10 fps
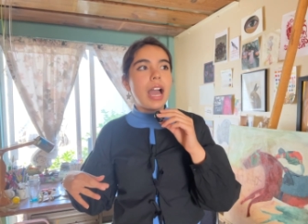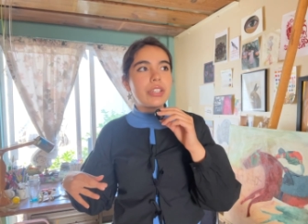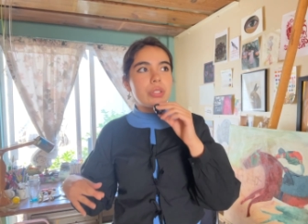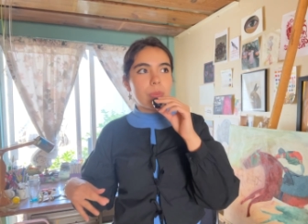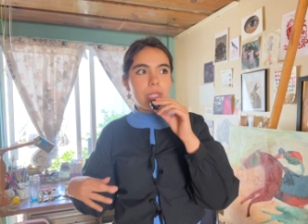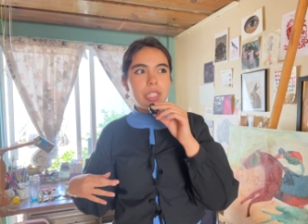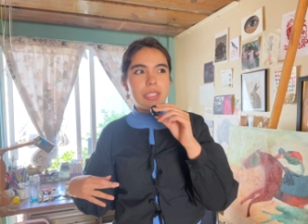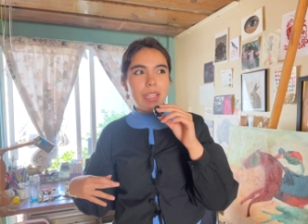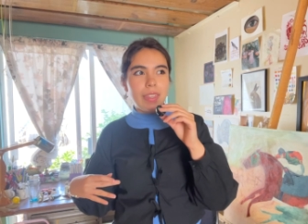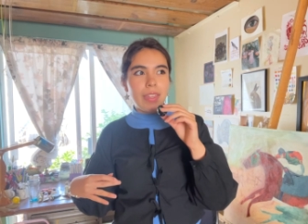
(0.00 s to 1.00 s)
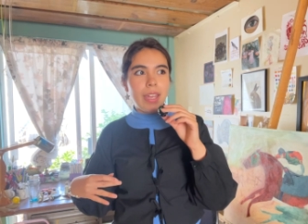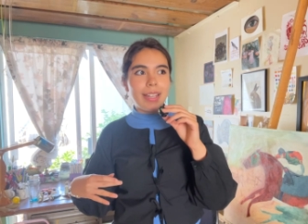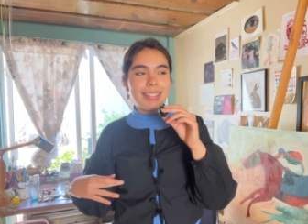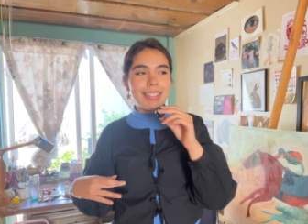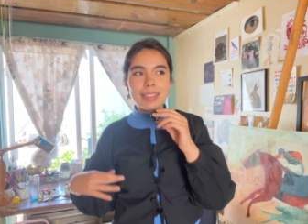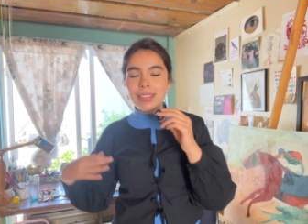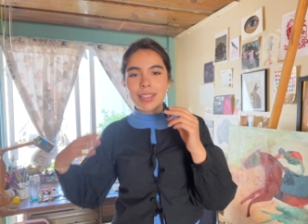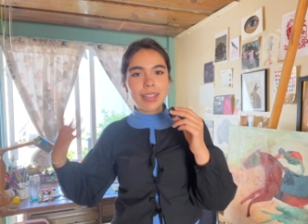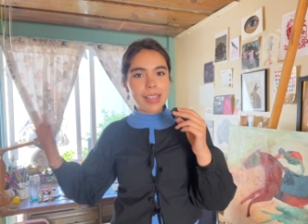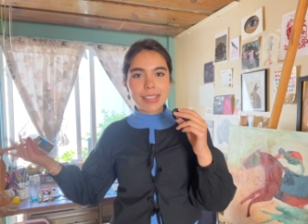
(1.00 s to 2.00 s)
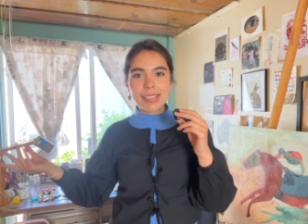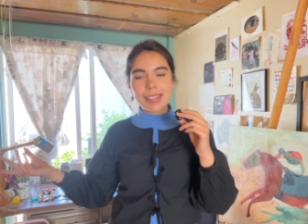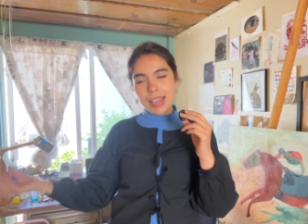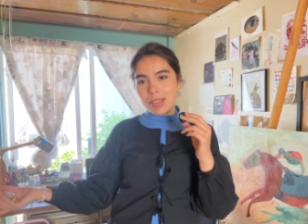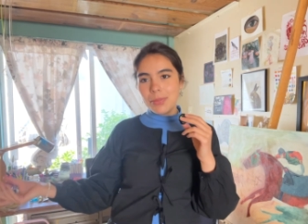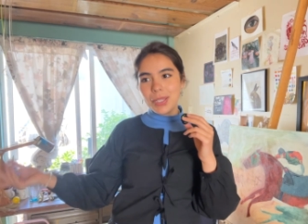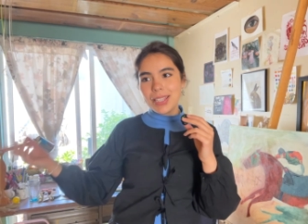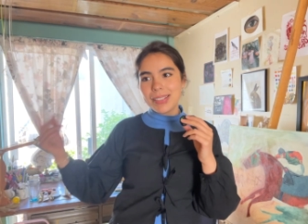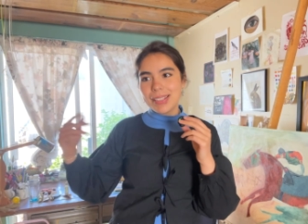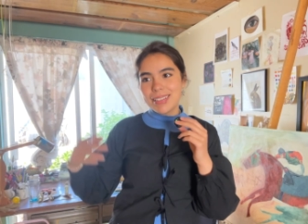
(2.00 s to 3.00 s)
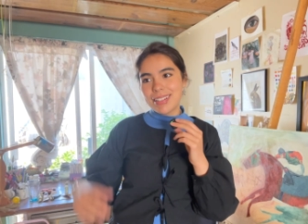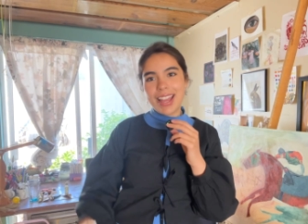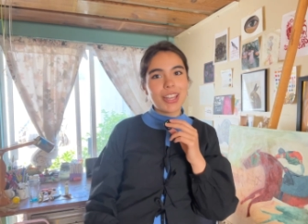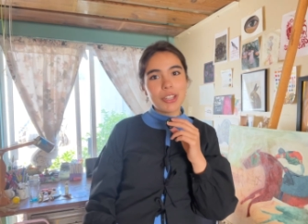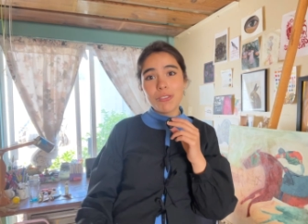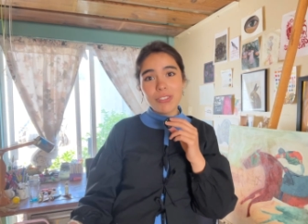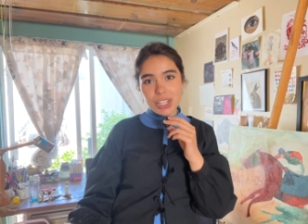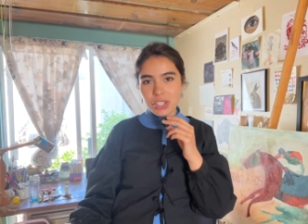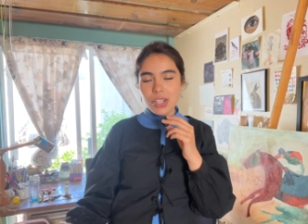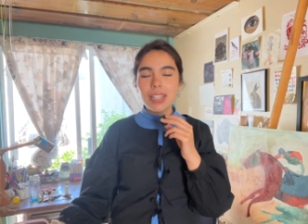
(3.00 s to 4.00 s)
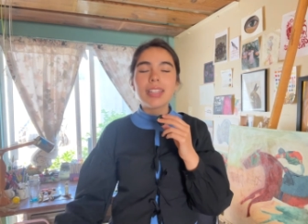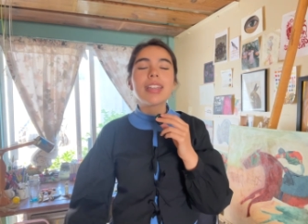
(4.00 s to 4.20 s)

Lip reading: I just wanted to say that this is the next day because yesterday I couldn't finish it.